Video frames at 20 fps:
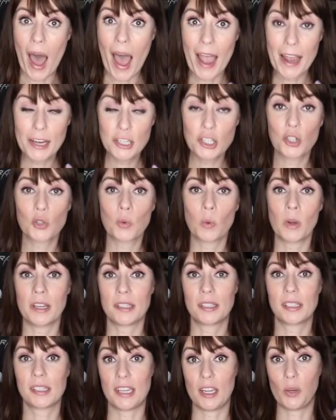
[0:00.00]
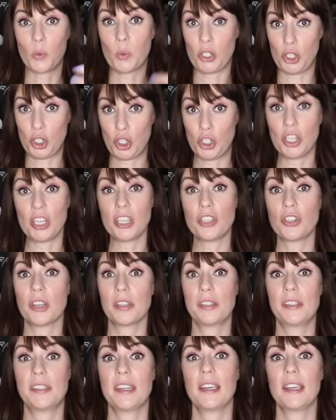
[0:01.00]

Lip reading: I just want to see what she just